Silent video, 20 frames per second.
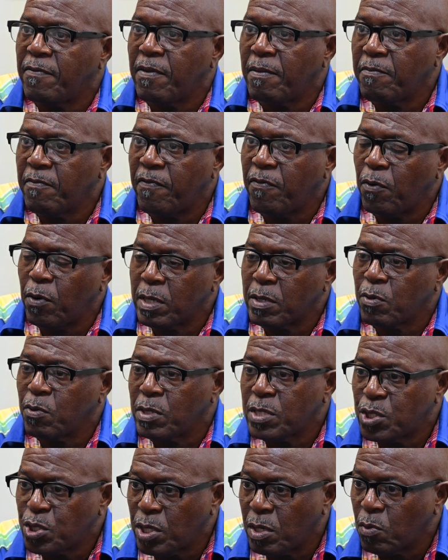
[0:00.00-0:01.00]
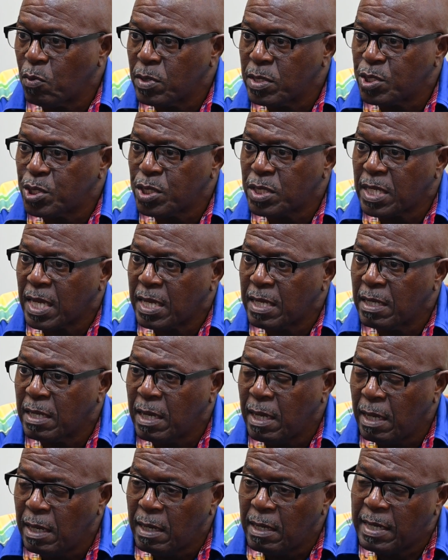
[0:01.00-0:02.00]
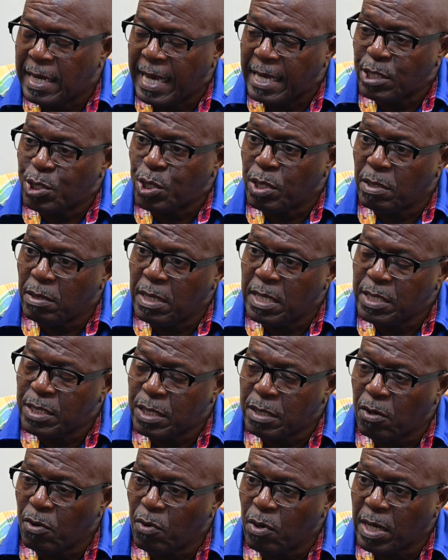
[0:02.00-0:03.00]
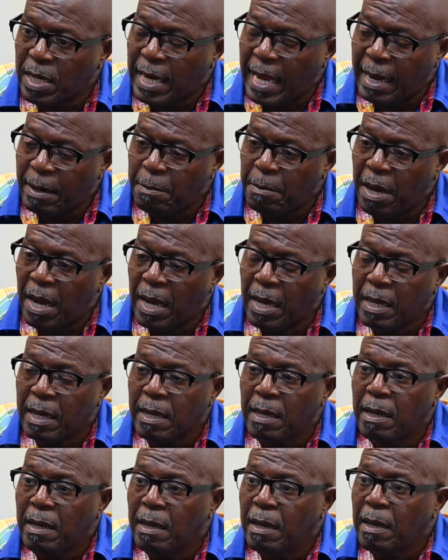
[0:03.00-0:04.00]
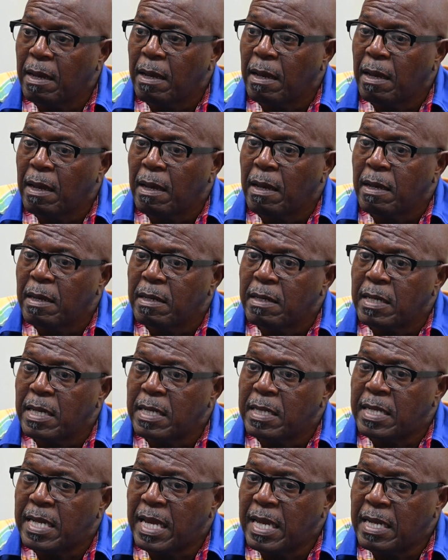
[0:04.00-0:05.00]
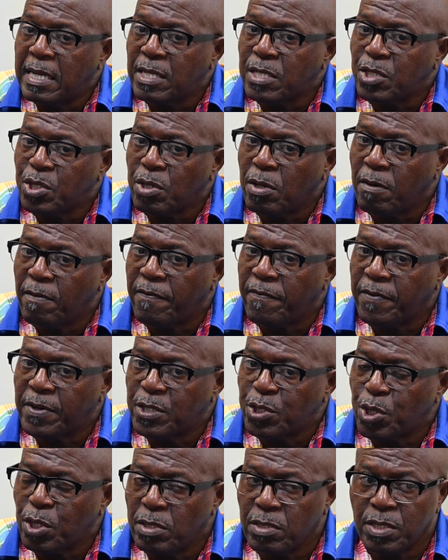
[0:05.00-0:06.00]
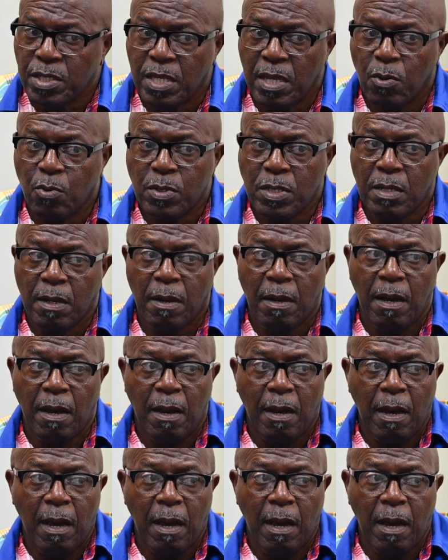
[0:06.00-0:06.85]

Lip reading: from Fort Christian, which is a National Historic Landmark. The Danish officials, there was a